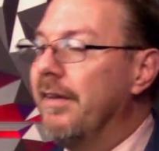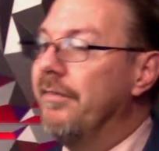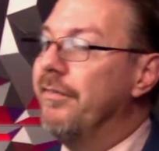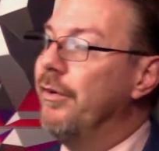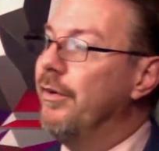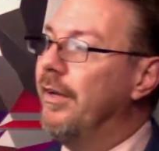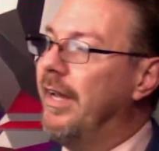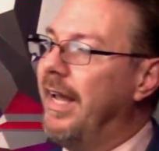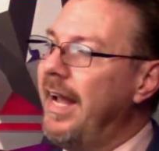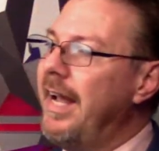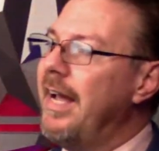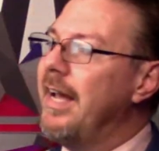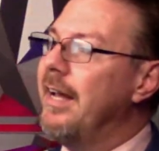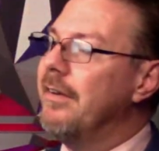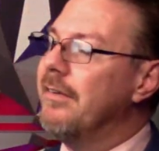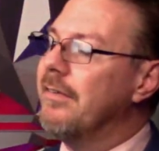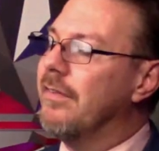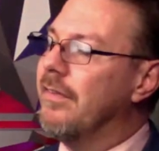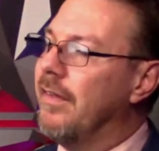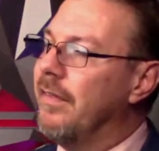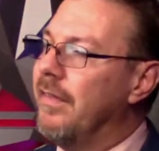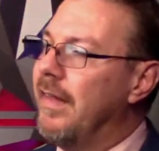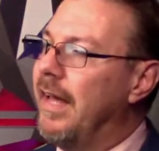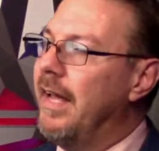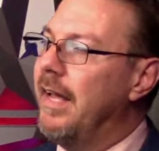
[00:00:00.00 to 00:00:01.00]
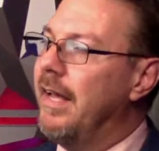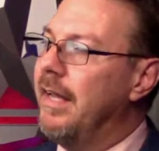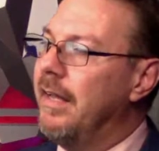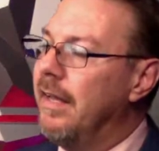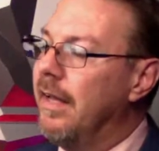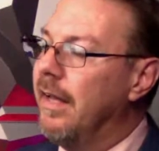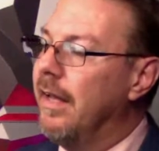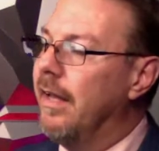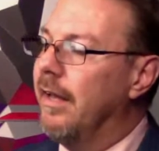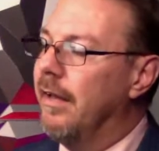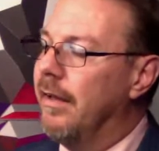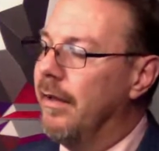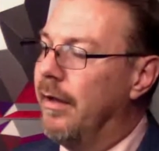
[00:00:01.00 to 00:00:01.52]
But if you can't, then
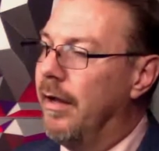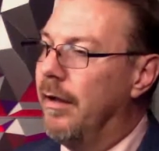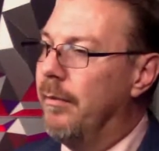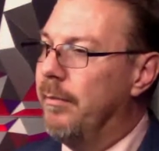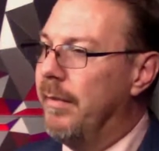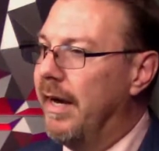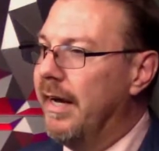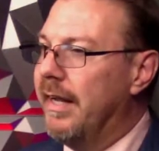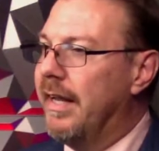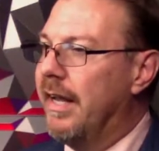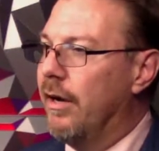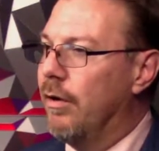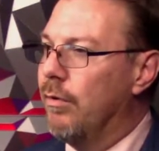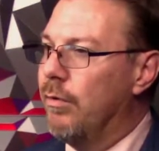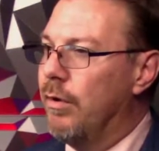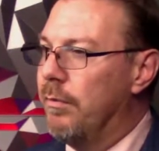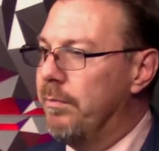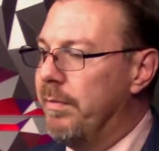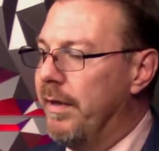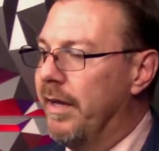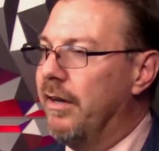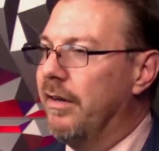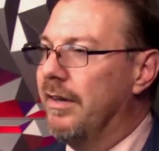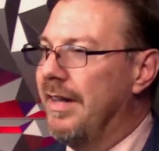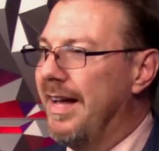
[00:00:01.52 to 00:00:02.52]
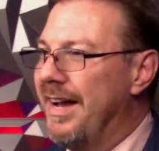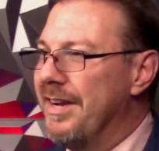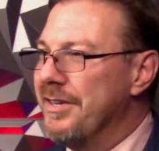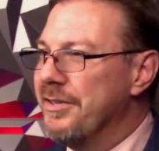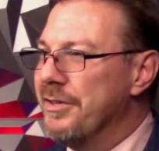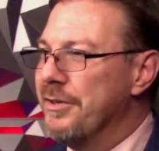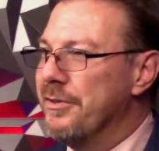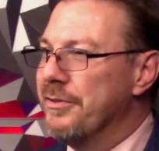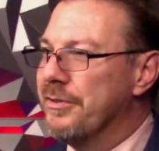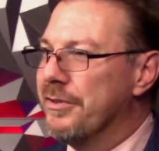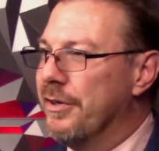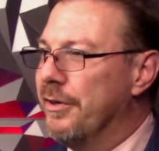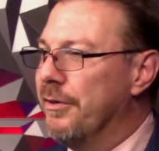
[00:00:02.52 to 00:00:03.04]
they, uh, Medicare will
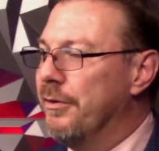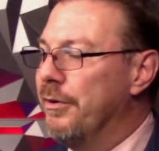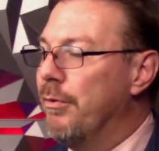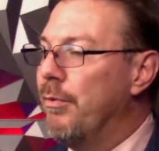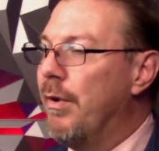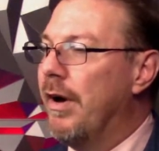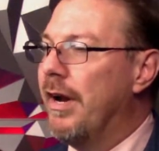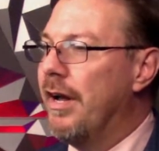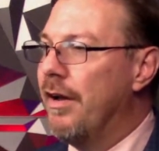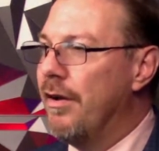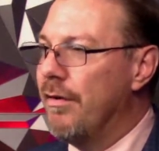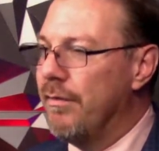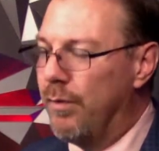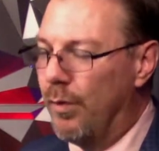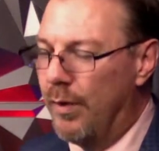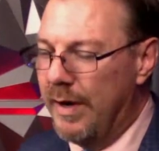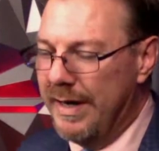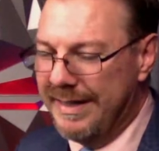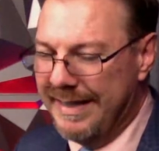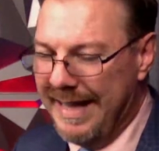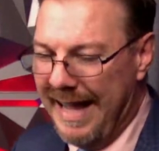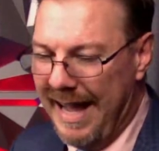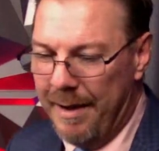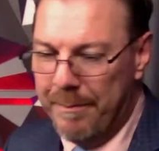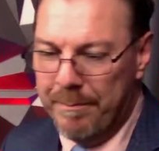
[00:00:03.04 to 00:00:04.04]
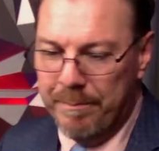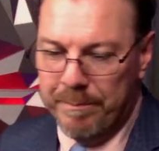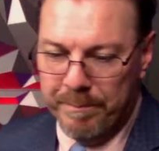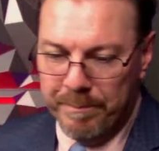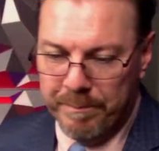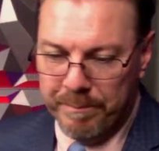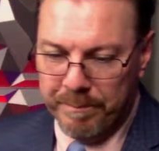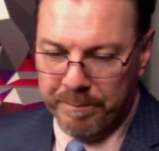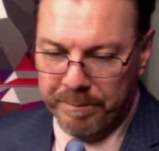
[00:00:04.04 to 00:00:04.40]
penalize you. So you want to avoid that.